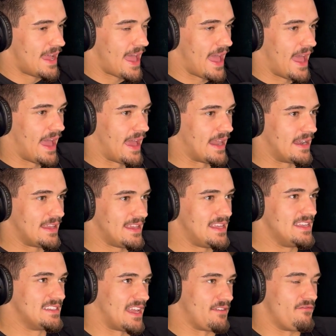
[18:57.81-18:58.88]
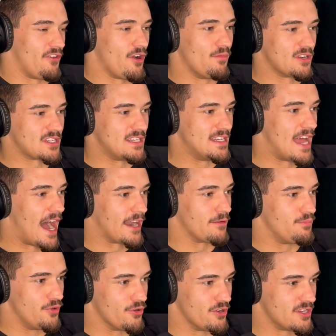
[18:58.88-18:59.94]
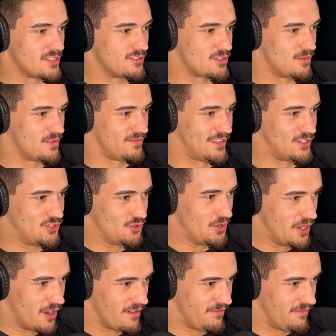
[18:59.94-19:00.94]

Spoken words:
and he's like very much not a purist in terms of like shooting on